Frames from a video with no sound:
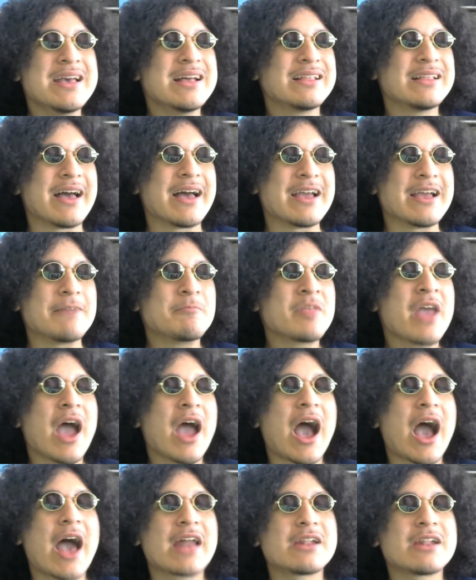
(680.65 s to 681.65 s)
Like,
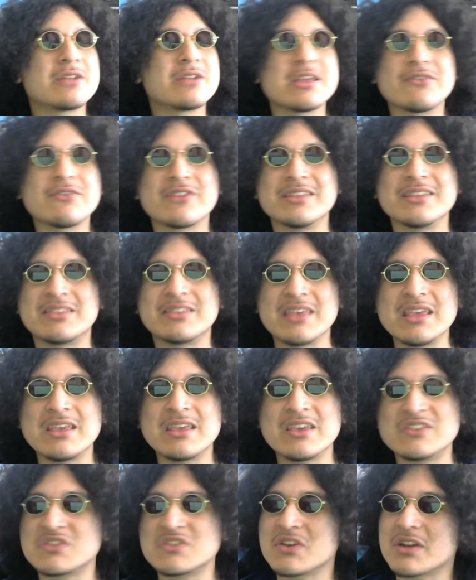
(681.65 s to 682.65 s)
I don't even think
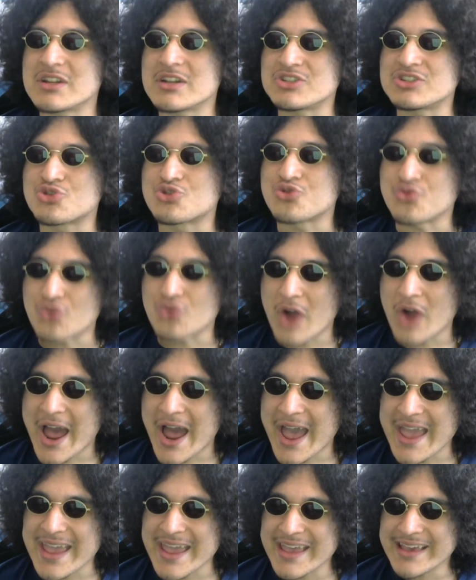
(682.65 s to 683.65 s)
he's gonna
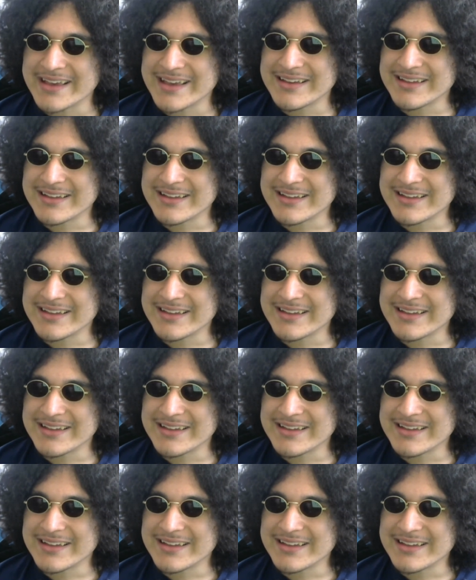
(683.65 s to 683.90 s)
try